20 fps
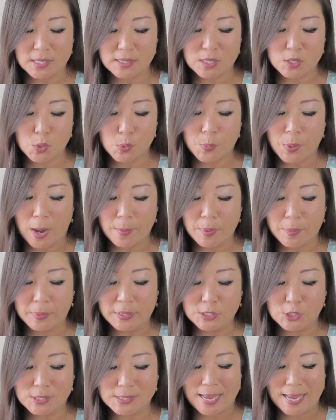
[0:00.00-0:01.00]
and then you would
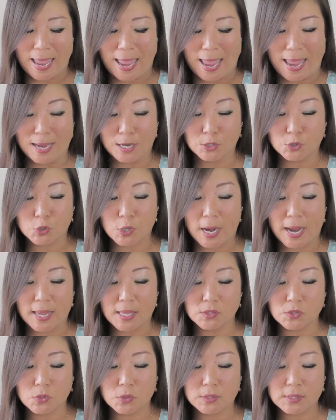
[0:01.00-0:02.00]
probably hang dry
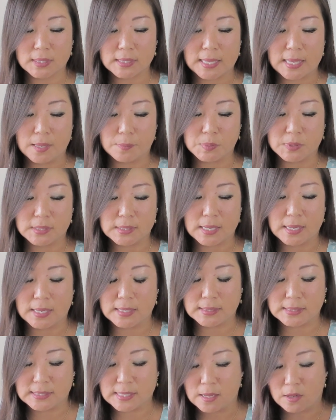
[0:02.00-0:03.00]
it so it keeps
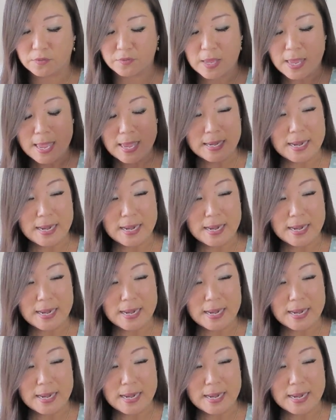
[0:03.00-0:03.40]
itself